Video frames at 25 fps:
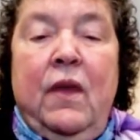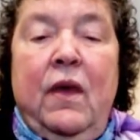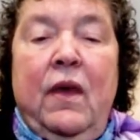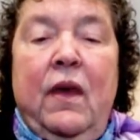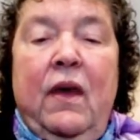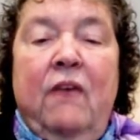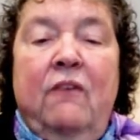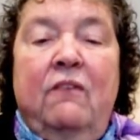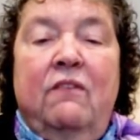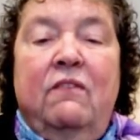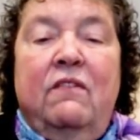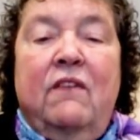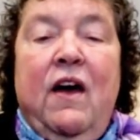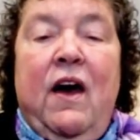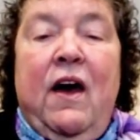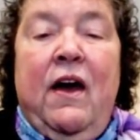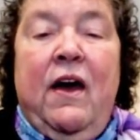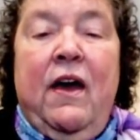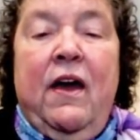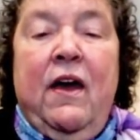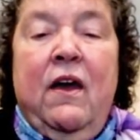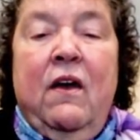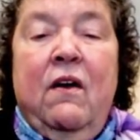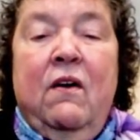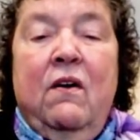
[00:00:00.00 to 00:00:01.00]
and
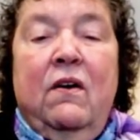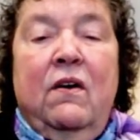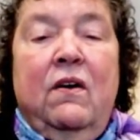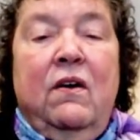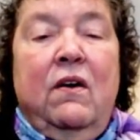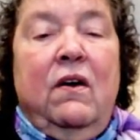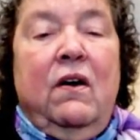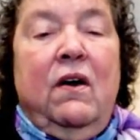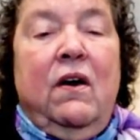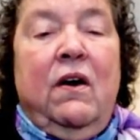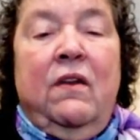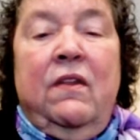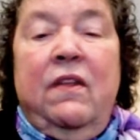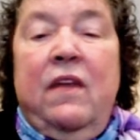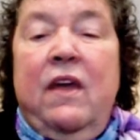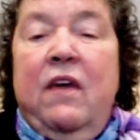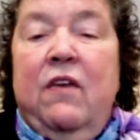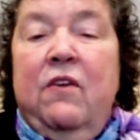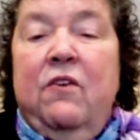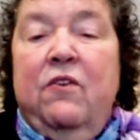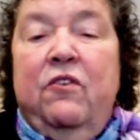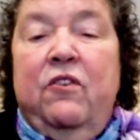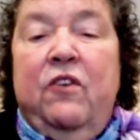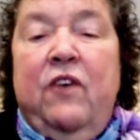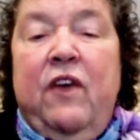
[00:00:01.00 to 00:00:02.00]
sighing. On the
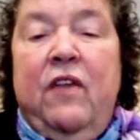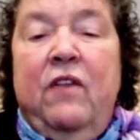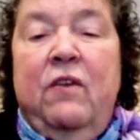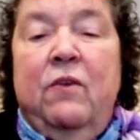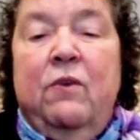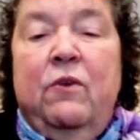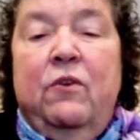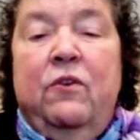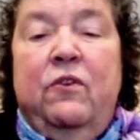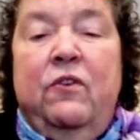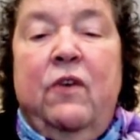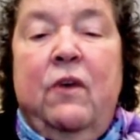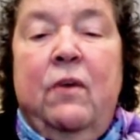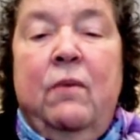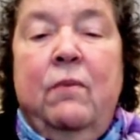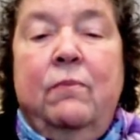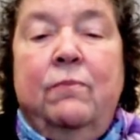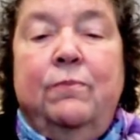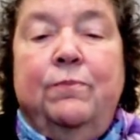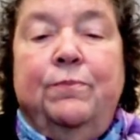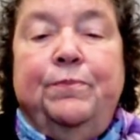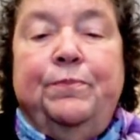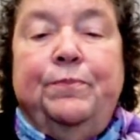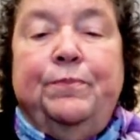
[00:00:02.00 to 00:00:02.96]
other side, there were some